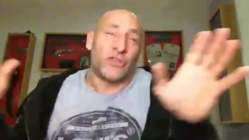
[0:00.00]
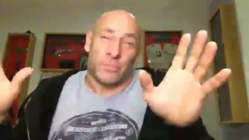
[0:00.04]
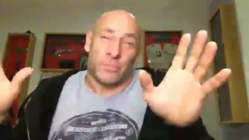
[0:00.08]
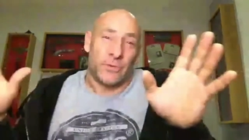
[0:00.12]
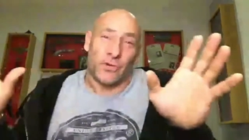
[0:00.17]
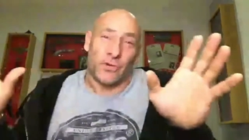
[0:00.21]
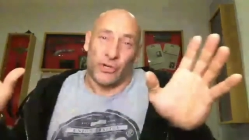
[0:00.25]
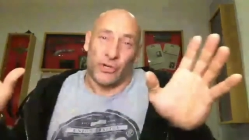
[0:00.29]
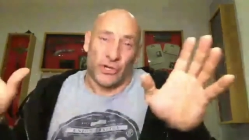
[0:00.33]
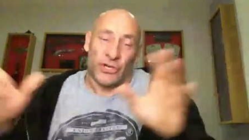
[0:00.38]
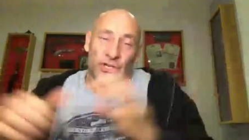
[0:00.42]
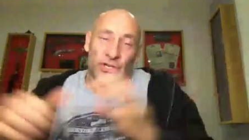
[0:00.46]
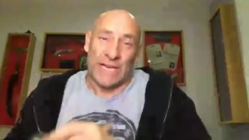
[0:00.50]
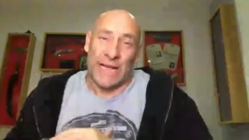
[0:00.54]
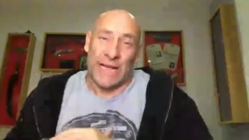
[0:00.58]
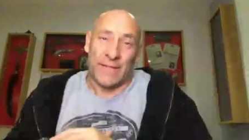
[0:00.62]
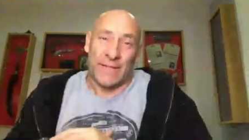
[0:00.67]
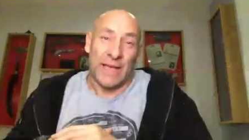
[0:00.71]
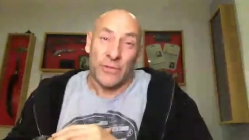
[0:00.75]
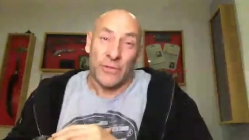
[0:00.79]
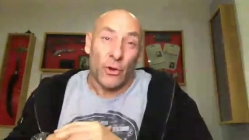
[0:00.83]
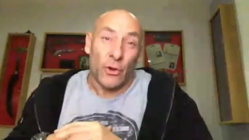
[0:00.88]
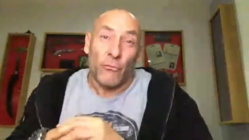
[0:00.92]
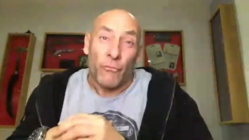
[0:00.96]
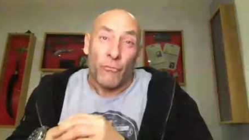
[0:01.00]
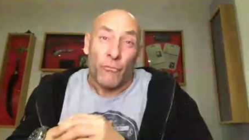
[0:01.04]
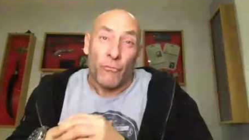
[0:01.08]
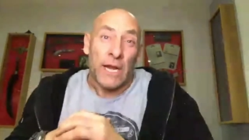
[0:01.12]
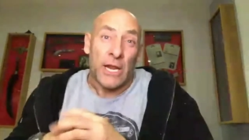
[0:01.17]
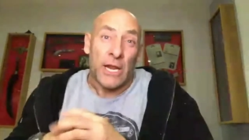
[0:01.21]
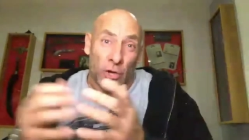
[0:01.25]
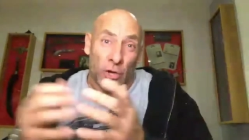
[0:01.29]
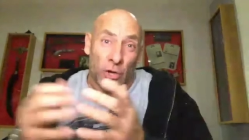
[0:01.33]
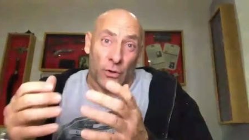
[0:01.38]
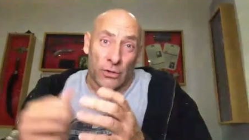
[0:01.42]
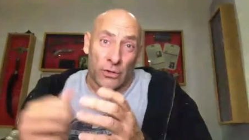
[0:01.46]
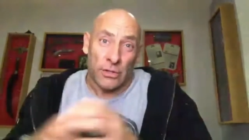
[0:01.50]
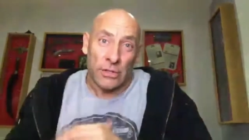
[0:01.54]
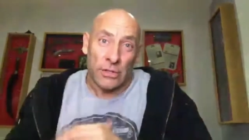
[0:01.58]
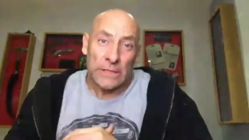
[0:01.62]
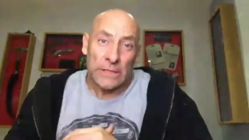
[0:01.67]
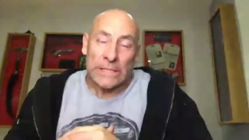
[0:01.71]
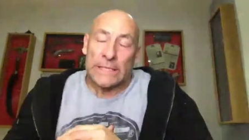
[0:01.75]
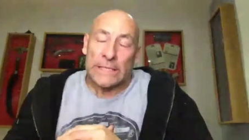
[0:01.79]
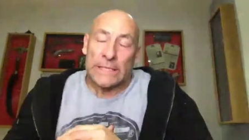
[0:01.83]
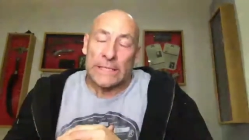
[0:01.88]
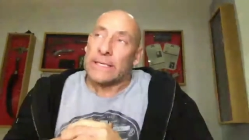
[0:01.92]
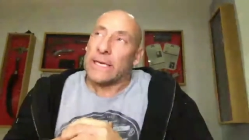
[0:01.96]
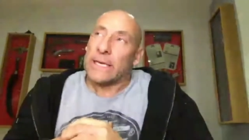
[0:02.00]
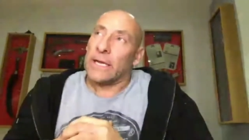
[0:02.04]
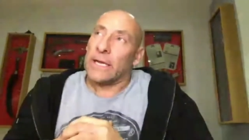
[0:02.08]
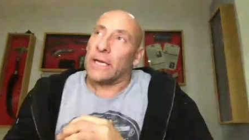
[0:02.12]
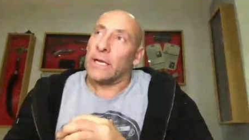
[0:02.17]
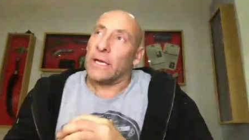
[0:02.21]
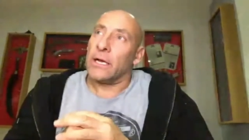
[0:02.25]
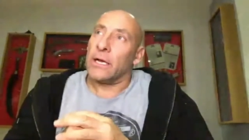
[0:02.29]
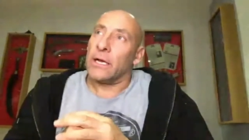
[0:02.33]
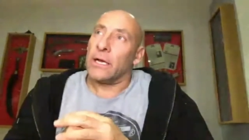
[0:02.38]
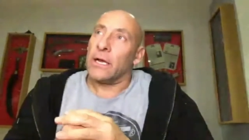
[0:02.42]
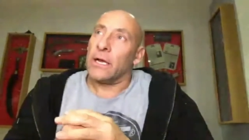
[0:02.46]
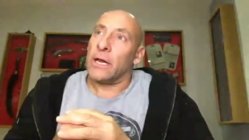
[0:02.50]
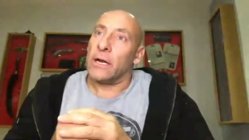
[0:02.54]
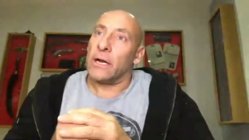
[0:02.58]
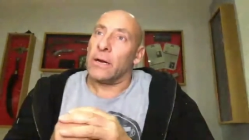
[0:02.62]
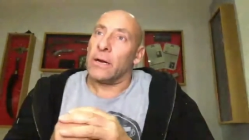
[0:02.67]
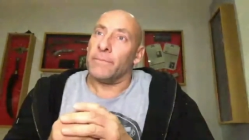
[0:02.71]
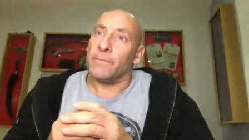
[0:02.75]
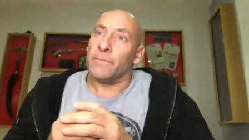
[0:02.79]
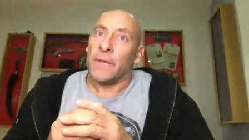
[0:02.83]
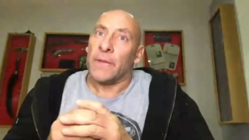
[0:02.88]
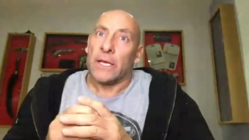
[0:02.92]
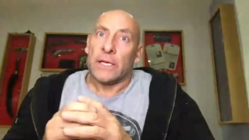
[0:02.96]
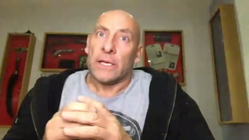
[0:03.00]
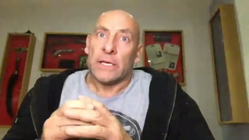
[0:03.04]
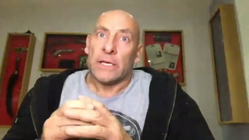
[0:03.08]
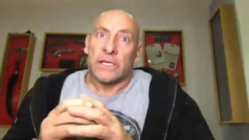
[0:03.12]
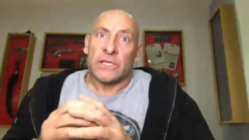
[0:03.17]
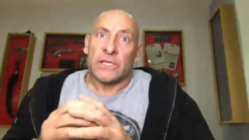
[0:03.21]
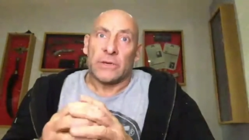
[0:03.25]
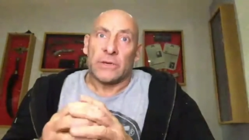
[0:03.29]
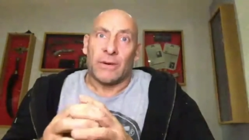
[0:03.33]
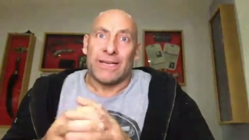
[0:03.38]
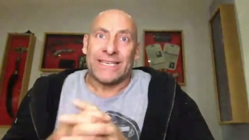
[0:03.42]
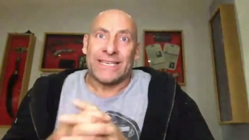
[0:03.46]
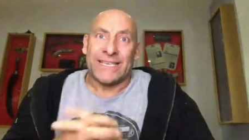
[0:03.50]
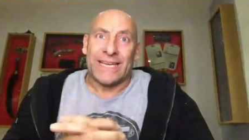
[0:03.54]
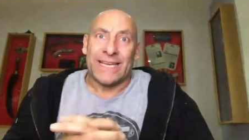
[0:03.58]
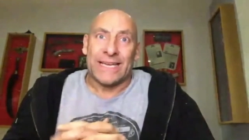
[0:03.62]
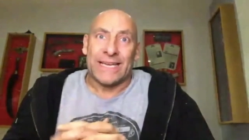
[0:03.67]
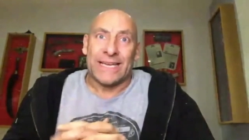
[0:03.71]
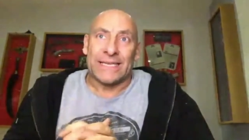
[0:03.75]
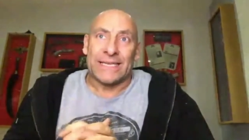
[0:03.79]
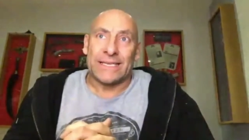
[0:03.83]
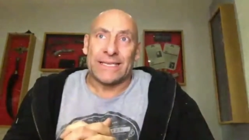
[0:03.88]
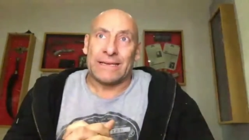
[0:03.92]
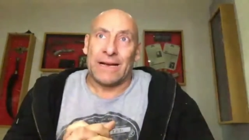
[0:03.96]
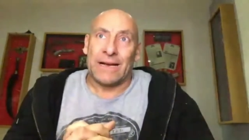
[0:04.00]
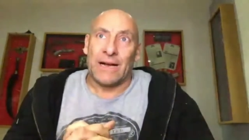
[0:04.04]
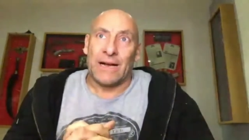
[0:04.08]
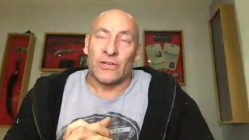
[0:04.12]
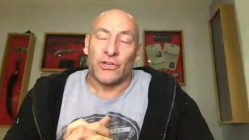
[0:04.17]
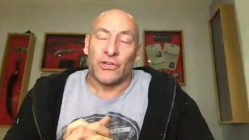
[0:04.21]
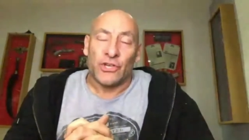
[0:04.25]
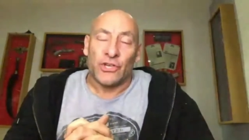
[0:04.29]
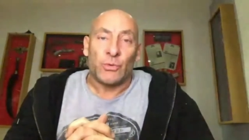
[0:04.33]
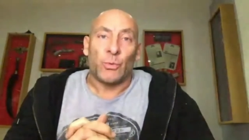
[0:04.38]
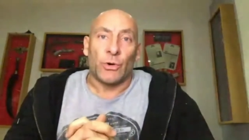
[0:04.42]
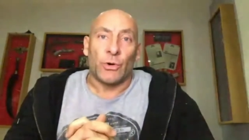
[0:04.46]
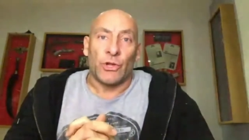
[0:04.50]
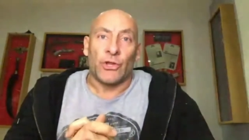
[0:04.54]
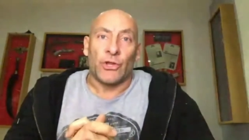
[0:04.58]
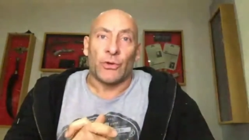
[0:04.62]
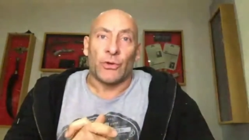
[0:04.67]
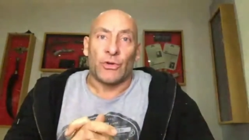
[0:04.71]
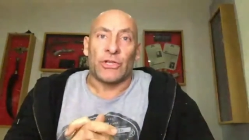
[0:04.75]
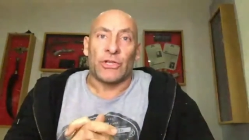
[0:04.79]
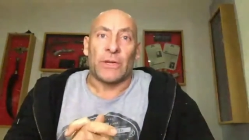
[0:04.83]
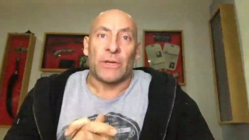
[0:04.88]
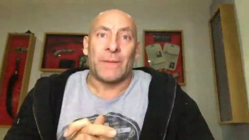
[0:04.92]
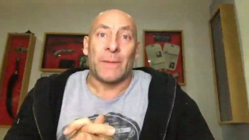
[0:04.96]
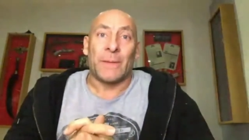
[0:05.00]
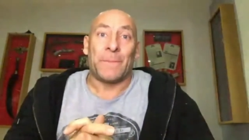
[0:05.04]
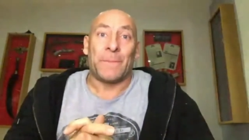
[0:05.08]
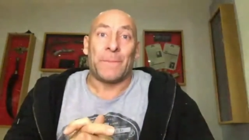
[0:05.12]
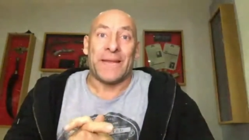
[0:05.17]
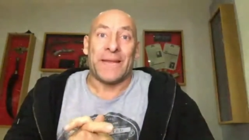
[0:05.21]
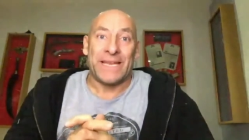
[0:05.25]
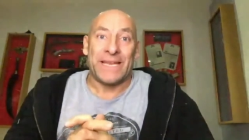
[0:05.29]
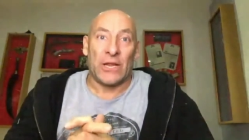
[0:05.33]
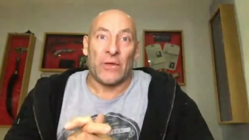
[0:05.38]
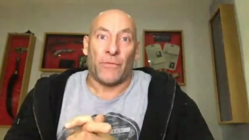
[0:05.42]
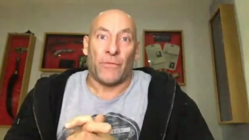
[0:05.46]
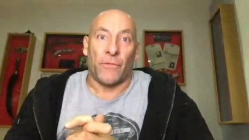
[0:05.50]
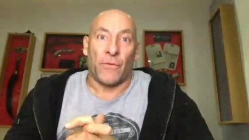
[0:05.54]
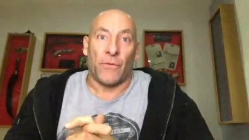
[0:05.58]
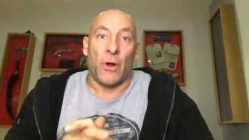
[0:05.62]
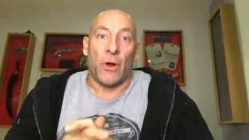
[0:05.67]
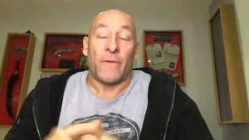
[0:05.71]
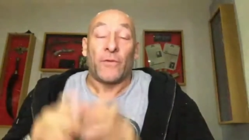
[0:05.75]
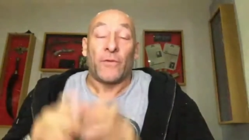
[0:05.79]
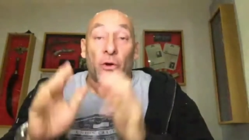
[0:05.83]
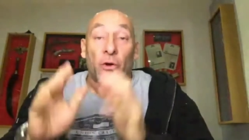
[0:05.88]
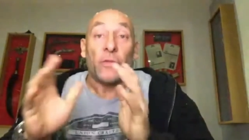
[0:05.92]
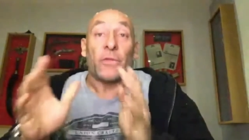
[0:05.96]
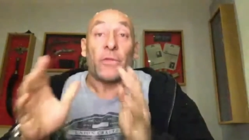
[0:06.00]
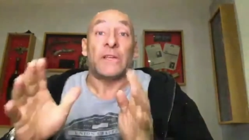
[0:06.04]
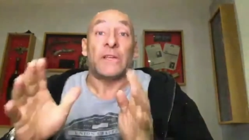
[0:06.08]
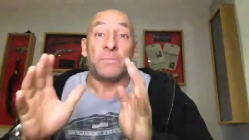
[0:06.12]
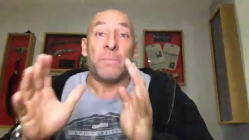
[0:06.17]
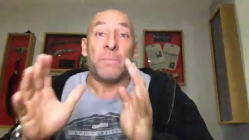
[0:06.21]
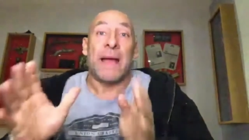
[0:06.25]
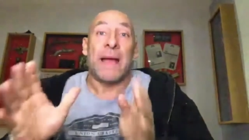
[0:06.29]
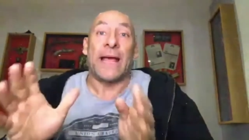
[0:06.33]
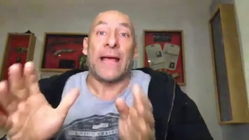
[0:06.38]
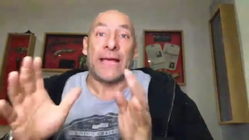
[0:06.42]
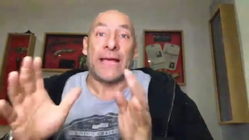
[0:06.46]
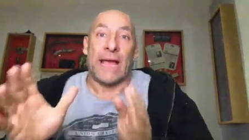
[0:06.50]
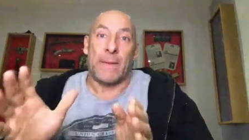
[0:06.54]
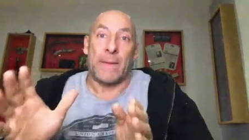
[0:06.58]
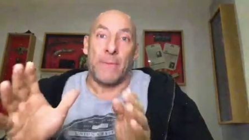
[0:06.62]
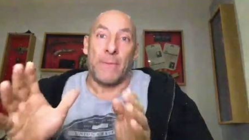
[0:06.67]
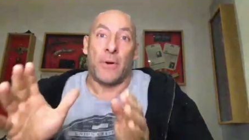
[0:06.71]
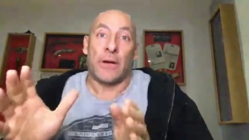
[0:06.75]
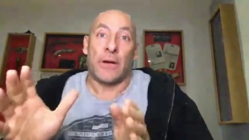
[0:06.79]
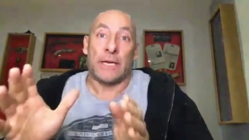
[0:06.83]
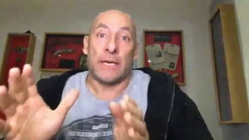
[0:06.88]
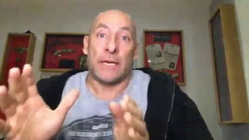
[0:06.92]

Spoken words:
of magicians out there that are really good. So I said, I just want to do something a bit different. I've got this madcap